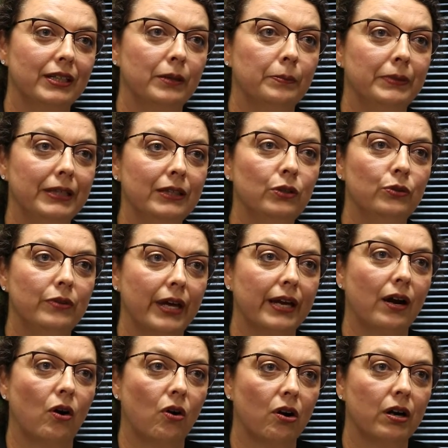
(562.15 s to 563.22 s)
to be who they
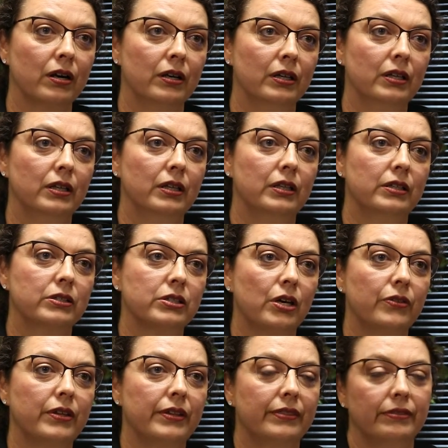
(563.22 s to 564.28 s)
are so
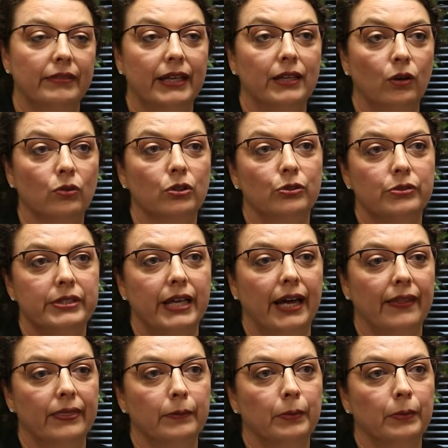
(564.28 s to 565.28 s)
that they don't lose that in the